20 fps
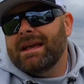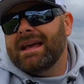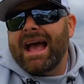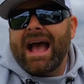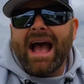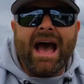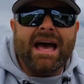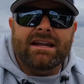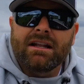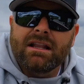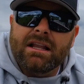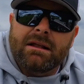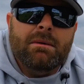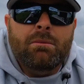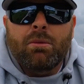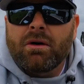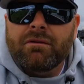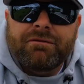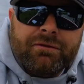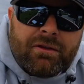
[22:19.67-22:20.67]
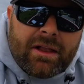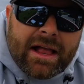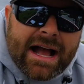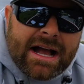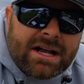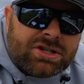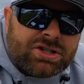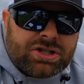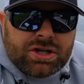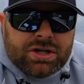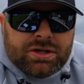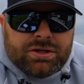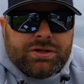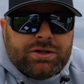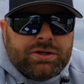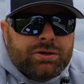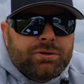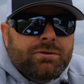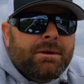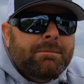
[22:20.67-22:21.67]
add a little bit more flash
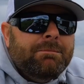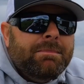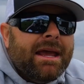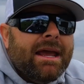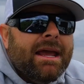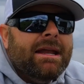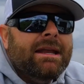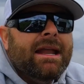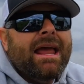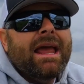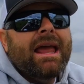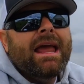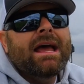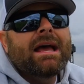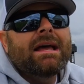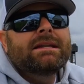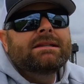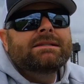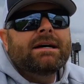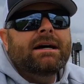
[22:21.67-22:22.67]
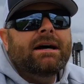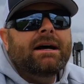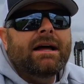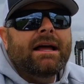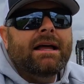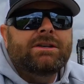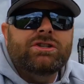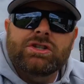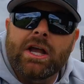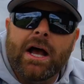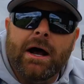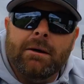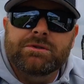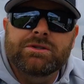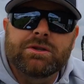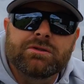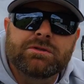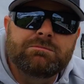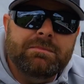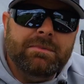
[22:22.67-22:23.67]
to the bait, and it just helps
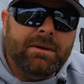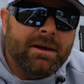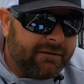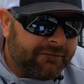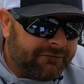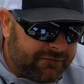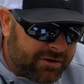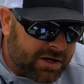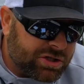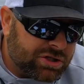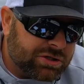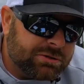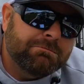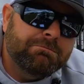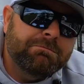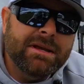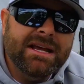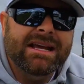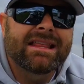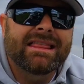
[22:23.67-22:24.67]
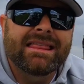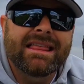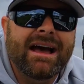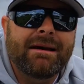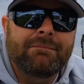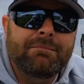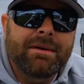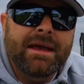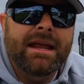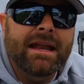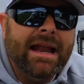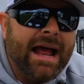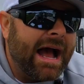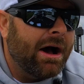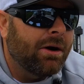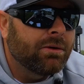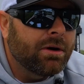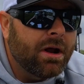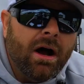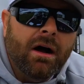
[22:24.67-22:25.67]
those fish pick that bait
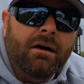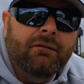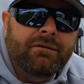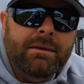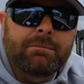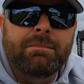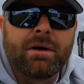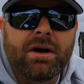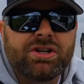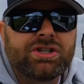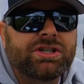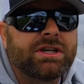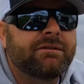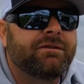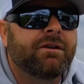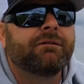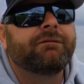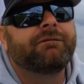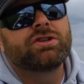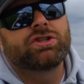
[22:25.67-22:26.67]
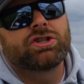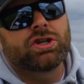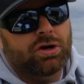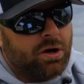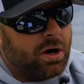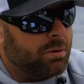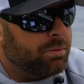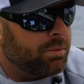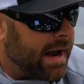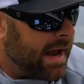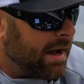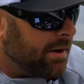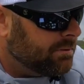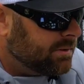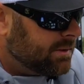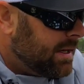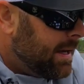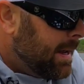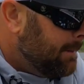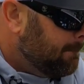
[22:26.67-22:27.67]
out of the bunch if you're fishing
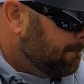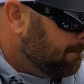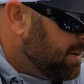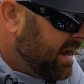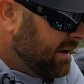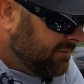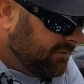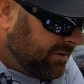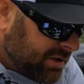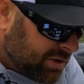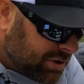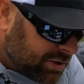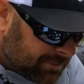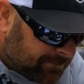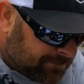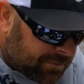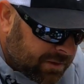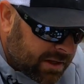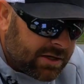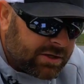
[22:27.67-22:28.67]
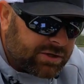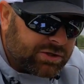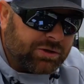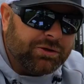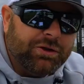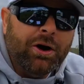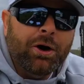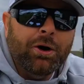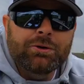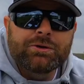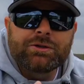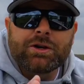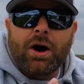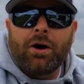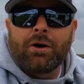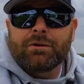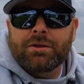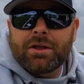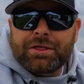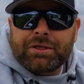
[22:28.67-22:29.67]
around bait fish. So those
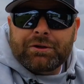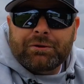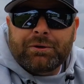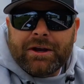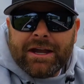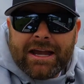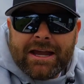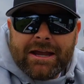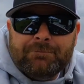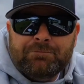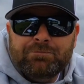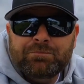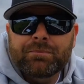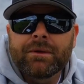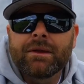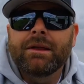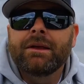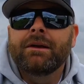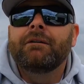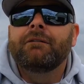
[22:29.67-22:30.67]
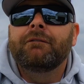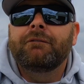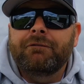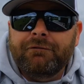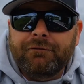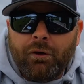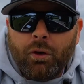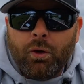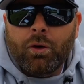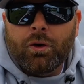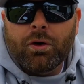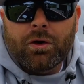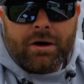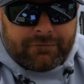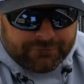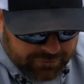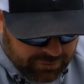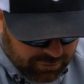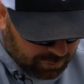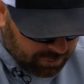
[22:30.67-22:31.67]
are the 3-4,
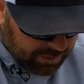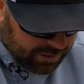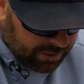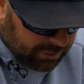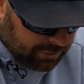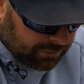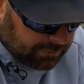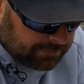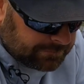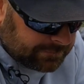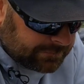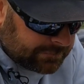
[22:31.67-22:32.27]
if you will,